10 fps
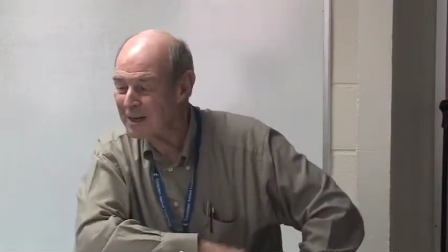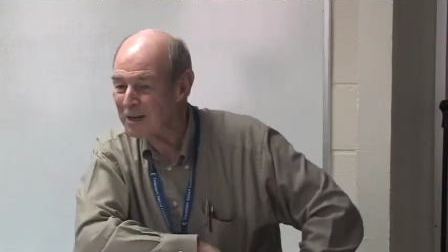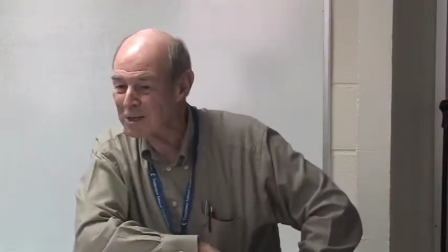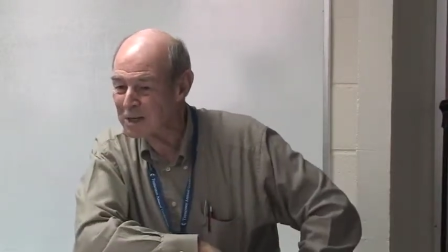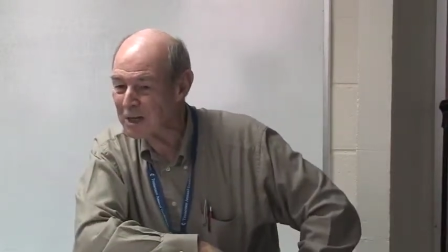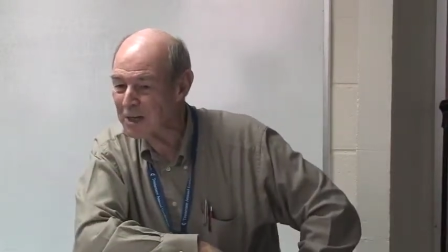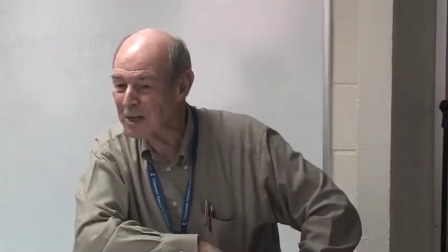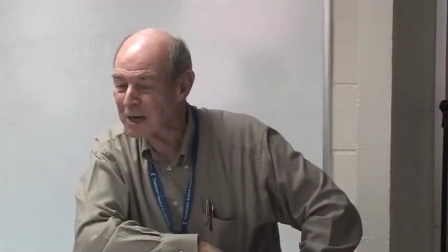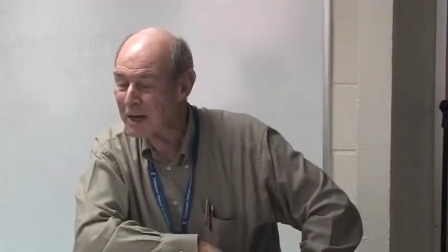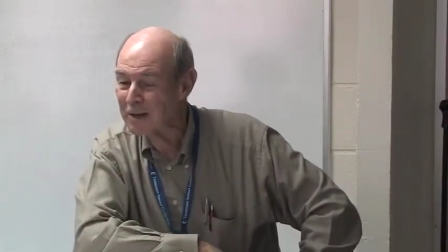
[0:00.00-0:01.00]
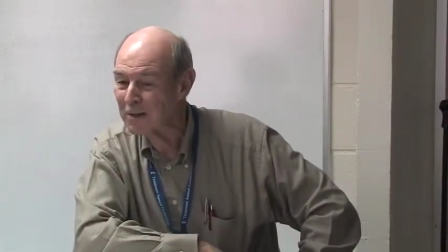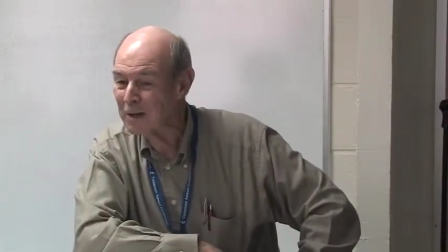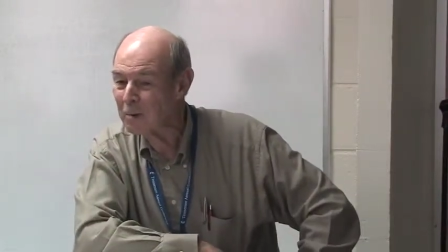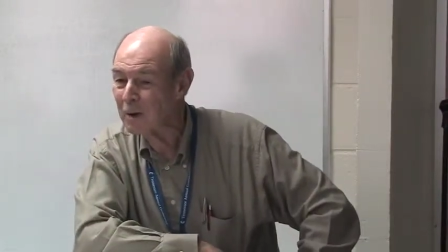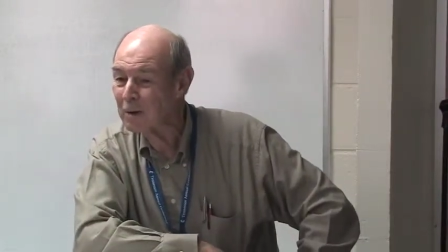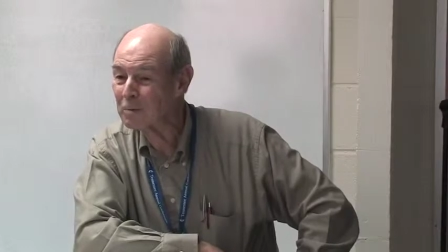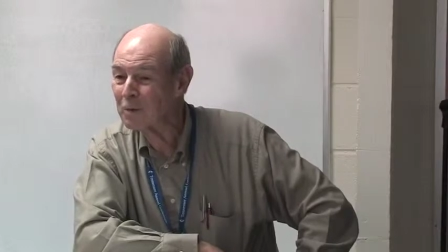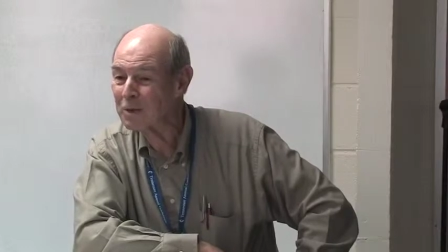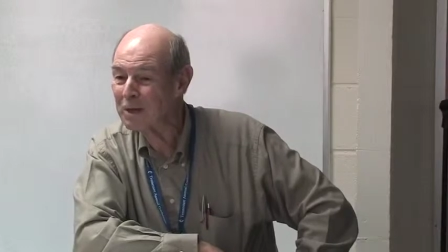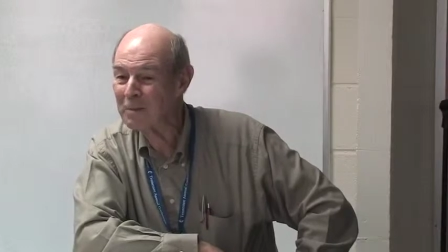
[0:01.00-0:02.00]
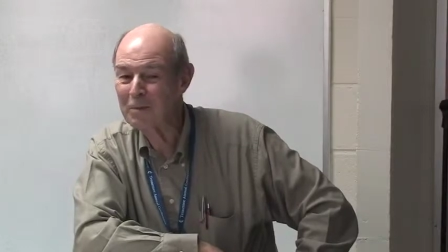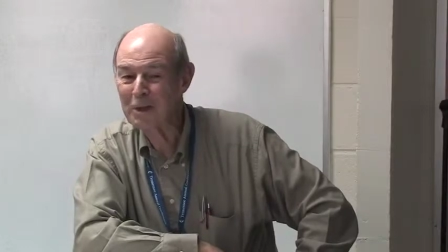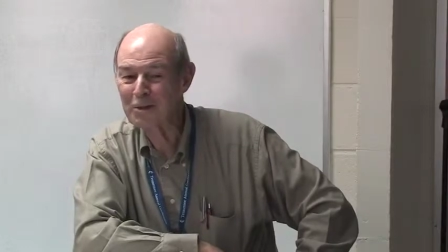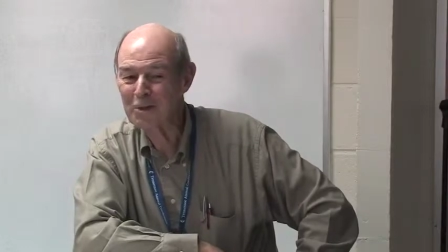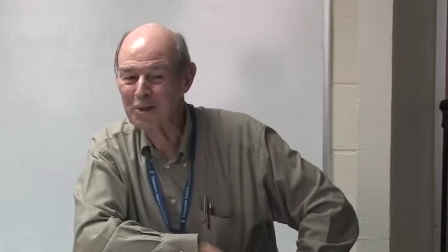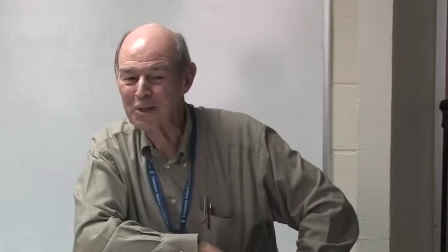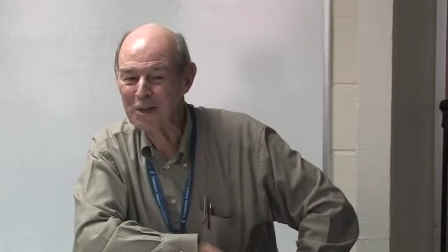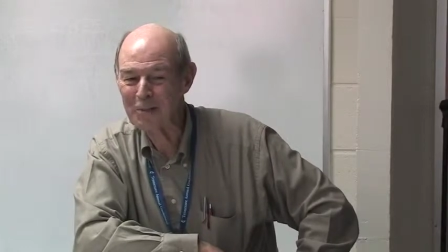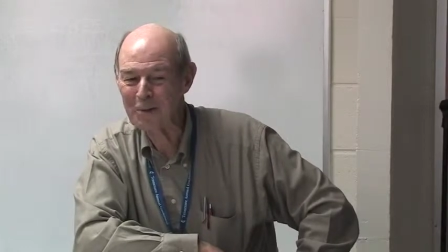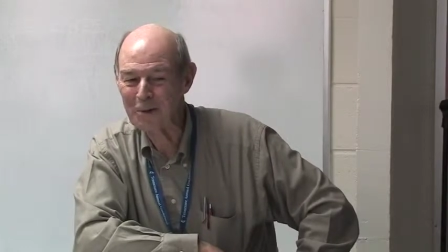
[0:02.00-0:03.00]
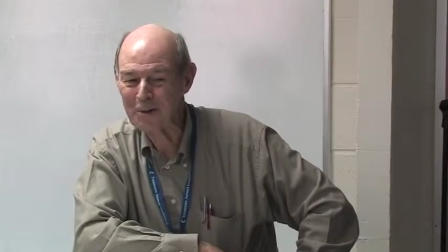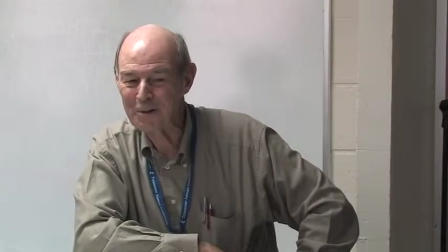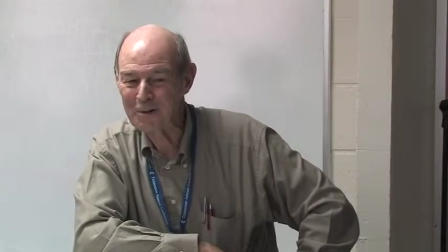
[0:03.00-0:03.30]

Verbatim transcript: he said, And they walked with him into the temple.